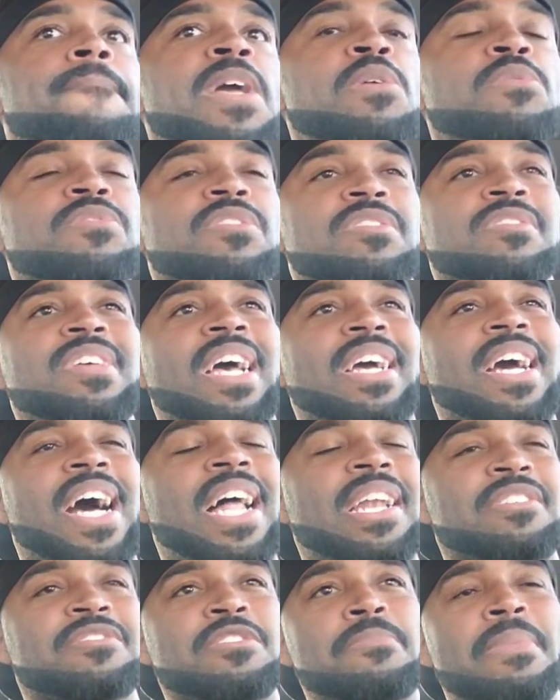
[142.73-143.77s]
He was a
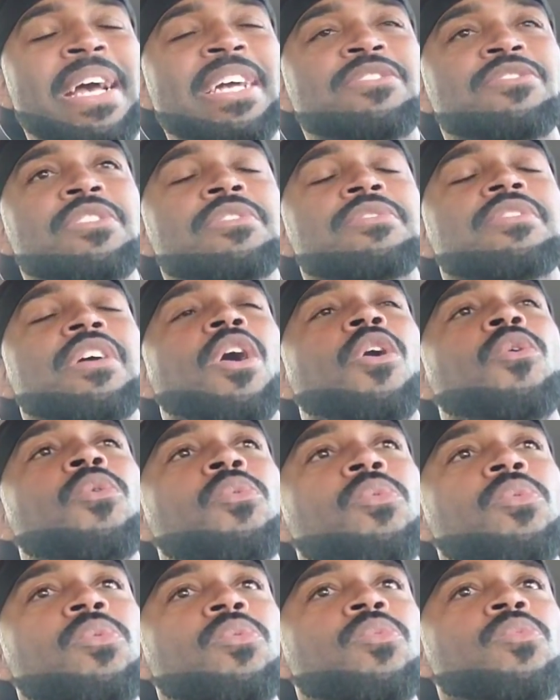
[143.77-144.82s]
psychology major, so
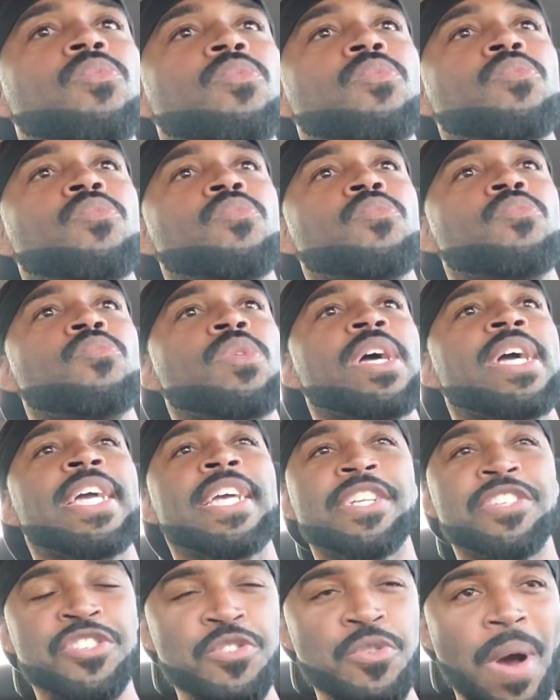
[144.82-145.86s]

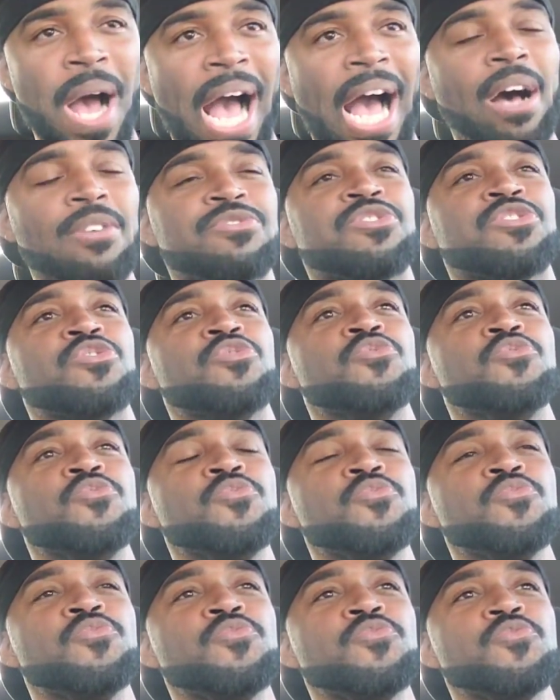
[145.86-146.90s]
he knew how
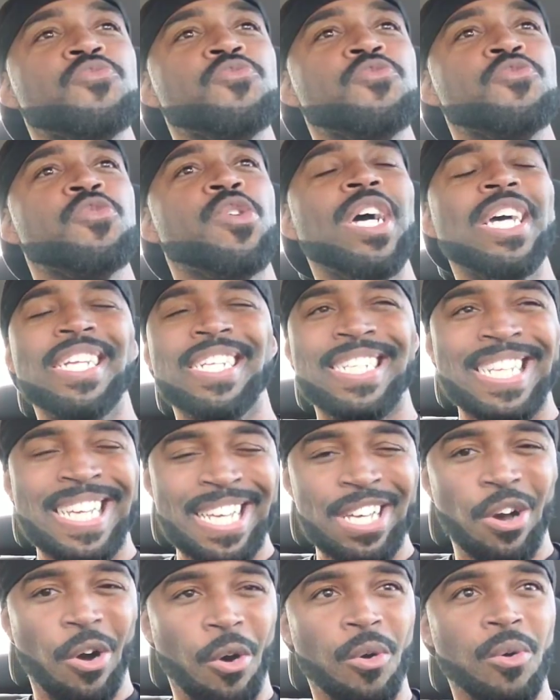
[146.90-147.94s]
to
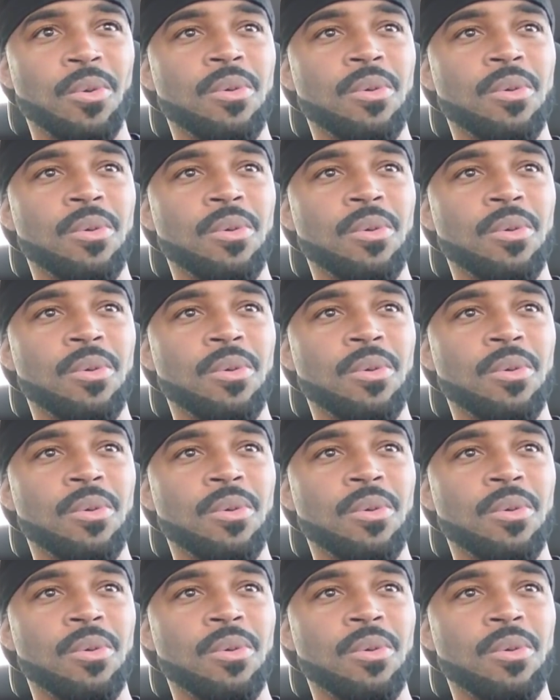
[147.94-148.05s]
deal